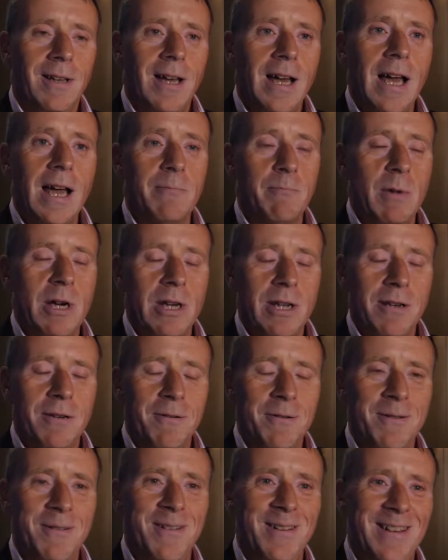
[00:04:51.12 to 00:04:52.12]
And mine.
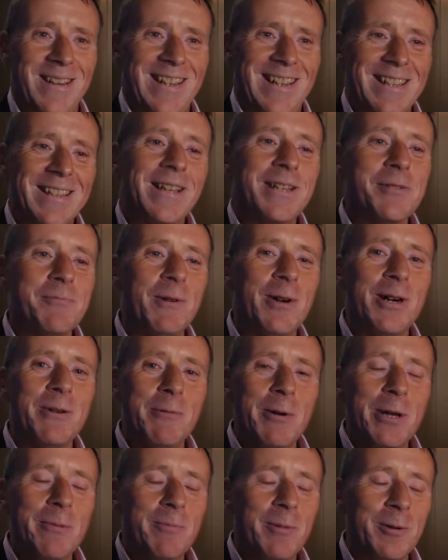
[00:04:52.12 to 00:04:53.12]
That's why
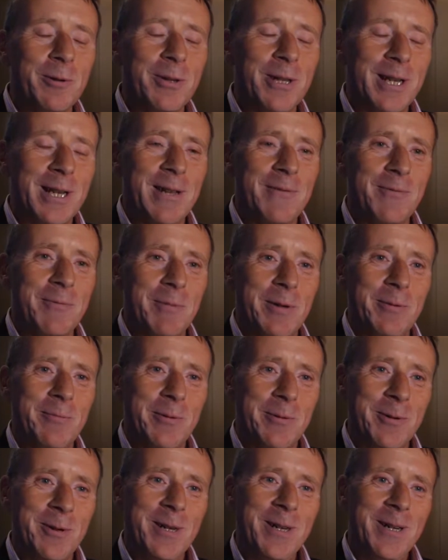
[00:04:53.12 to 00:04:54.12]
we employ the clever
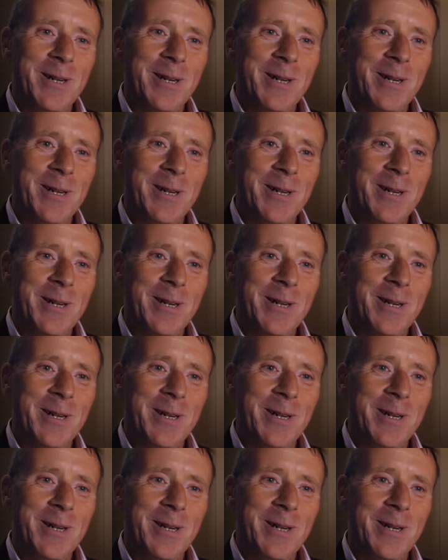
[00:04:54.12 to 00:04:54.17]
people.